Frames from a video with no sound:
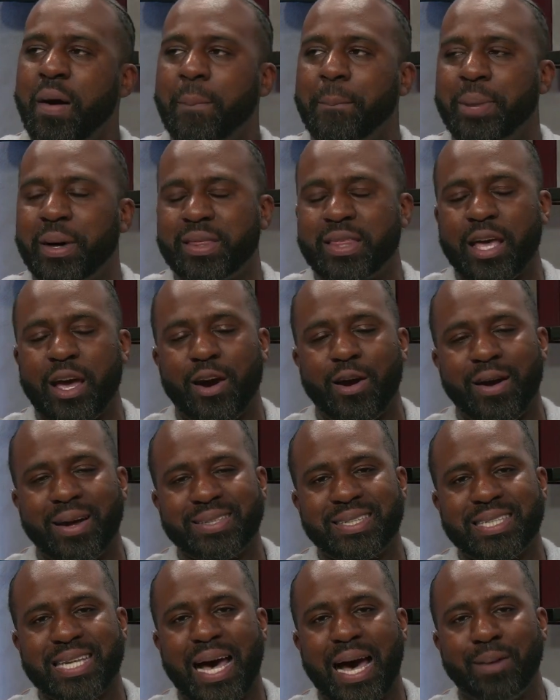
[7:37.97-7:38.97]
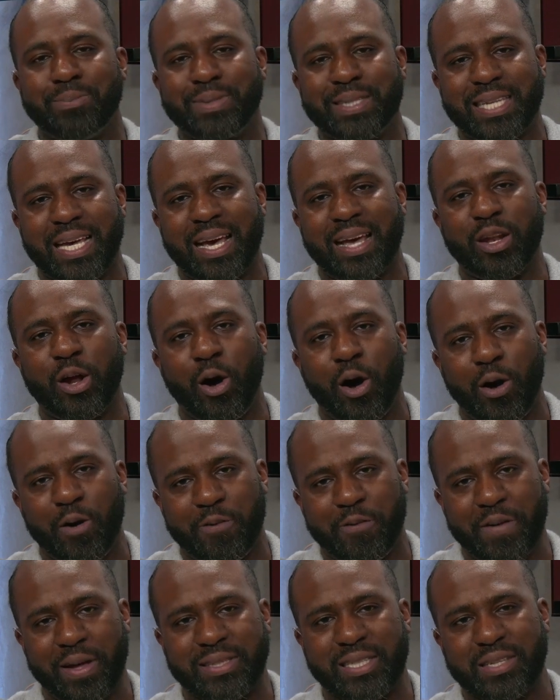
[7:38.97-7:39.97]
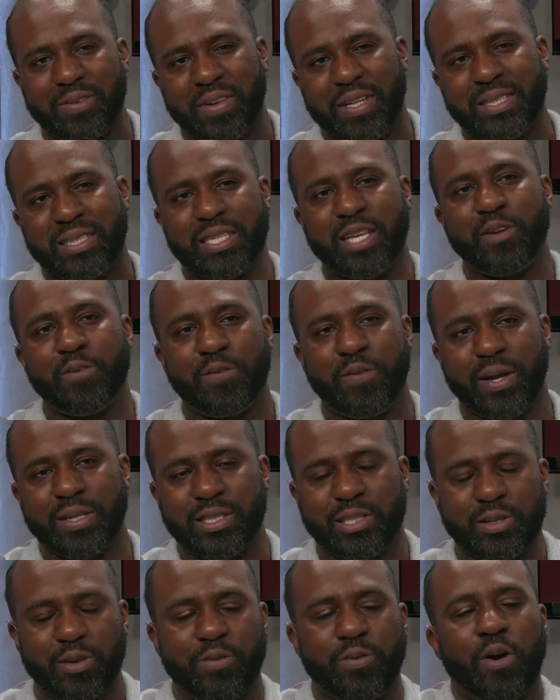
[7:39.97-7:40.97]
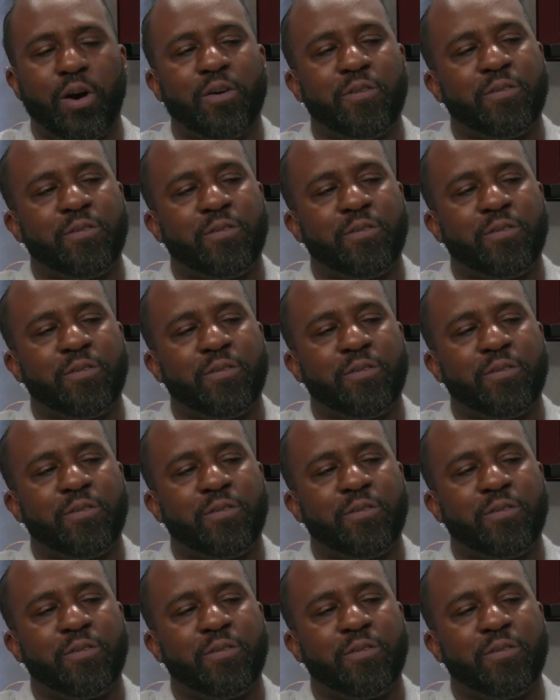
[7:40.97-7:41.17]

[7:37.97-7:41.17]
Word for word: but they are a top 10 offensive and defensive